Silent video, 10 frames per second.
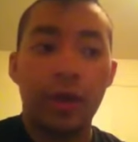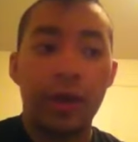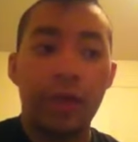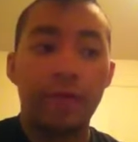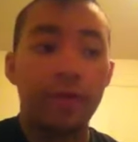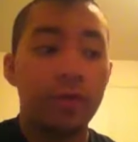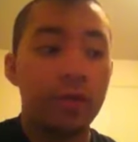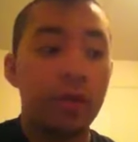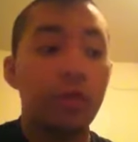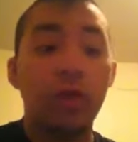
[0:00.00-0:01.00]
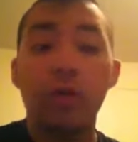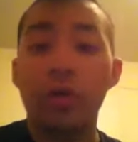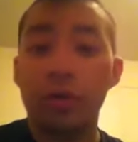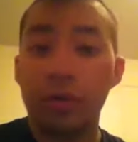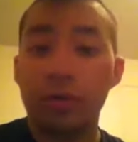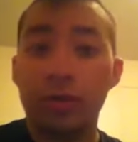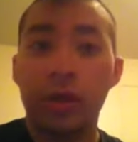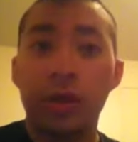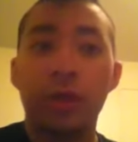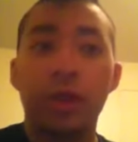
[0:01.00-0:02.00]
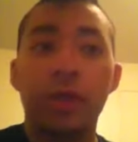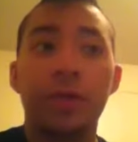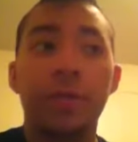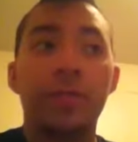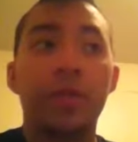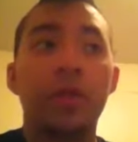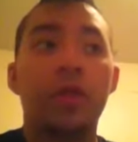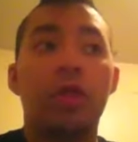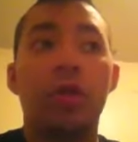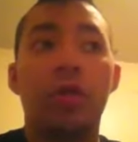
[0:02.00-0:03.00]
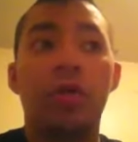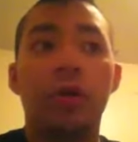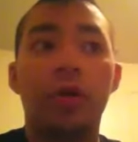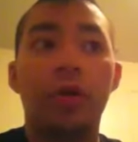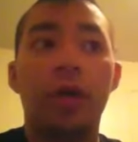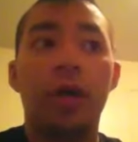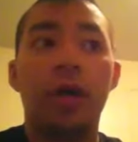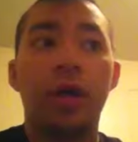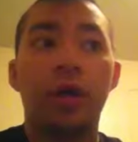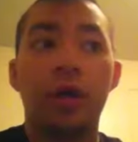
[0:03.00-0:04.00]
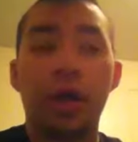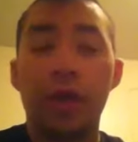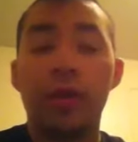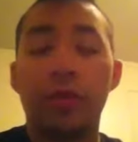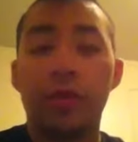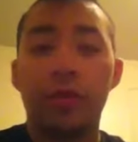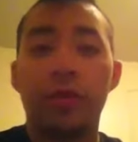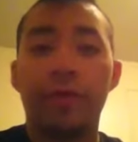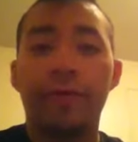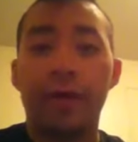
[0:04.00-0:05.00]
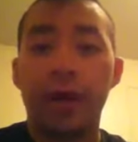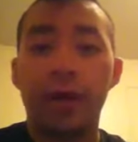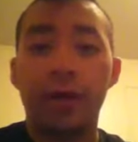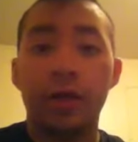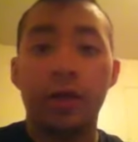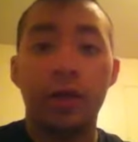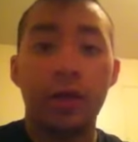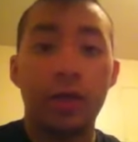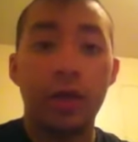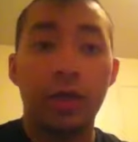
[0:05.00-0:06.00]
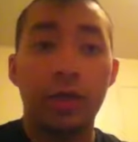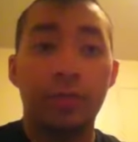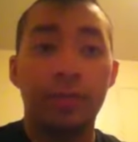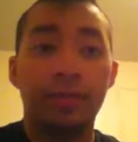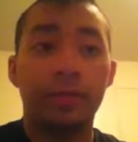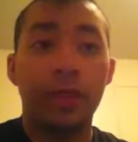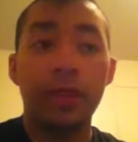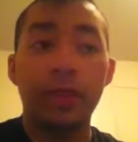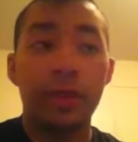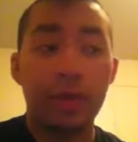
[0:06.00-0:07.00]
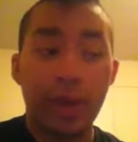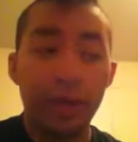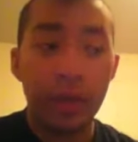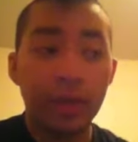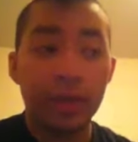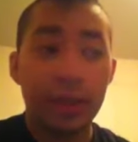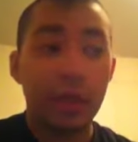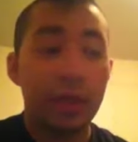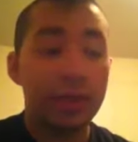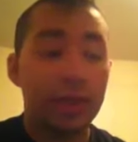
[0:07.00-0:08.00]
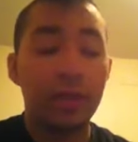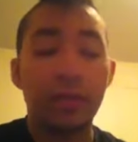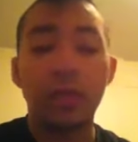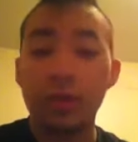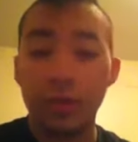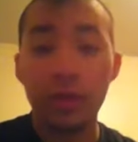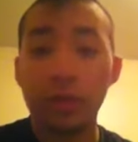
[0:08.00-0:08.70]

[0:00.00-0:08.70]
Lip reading: For those of you who know Norse mythology, Thor, the god Thor, fought, his enemy wasn't